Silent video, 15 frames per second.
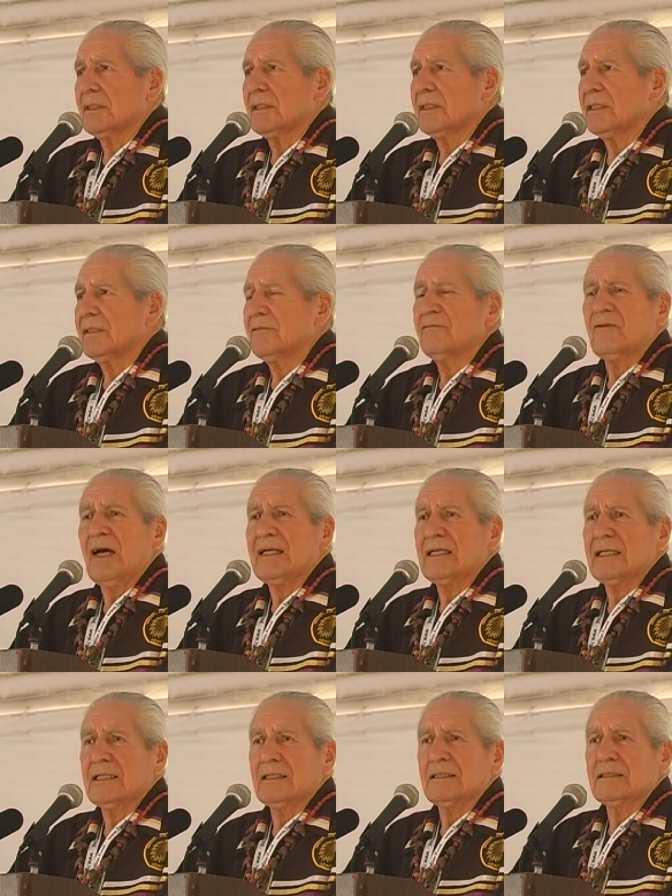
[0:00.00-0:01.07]
the
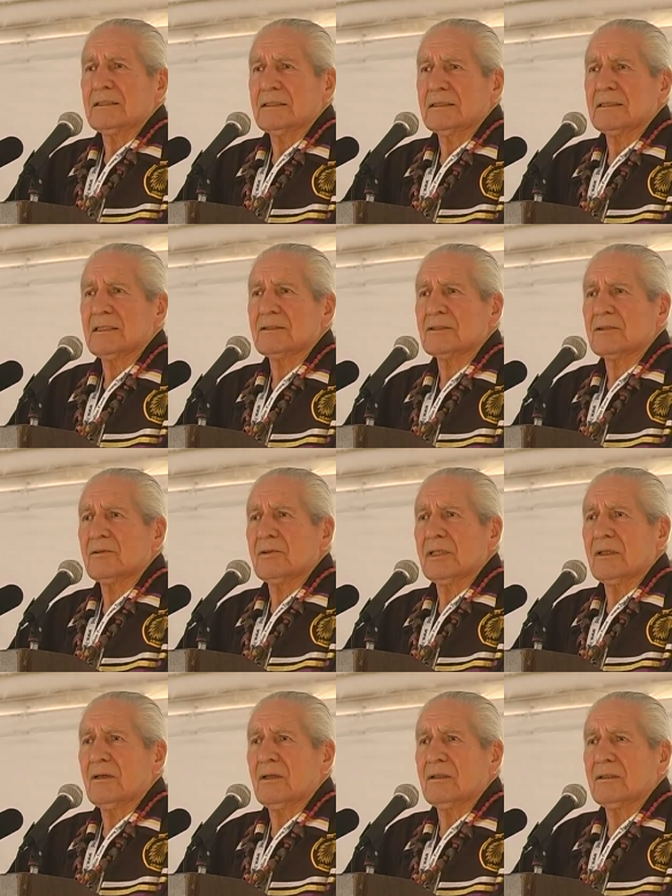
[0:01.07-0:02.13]
fighting that's
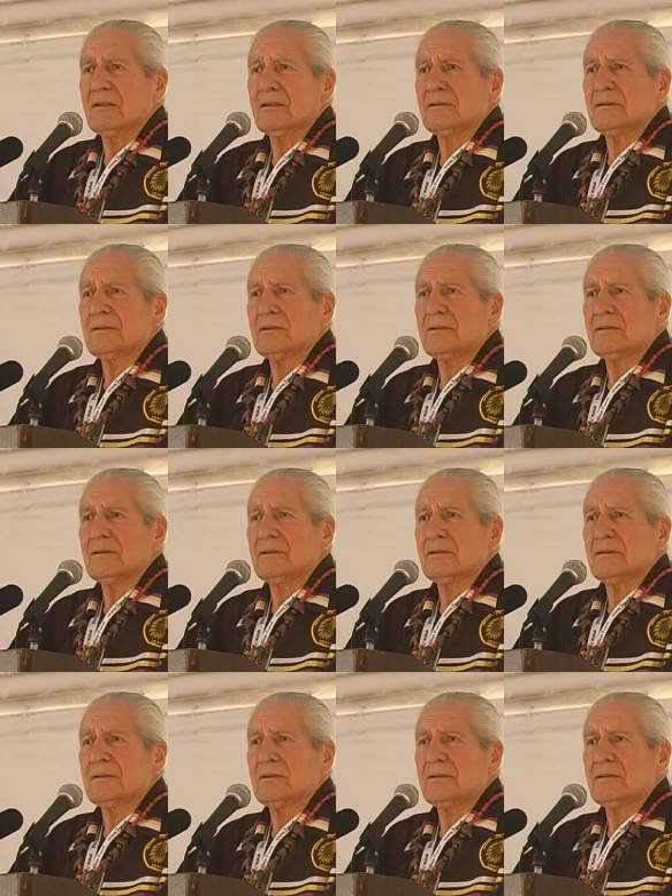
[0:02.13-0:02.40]
going on,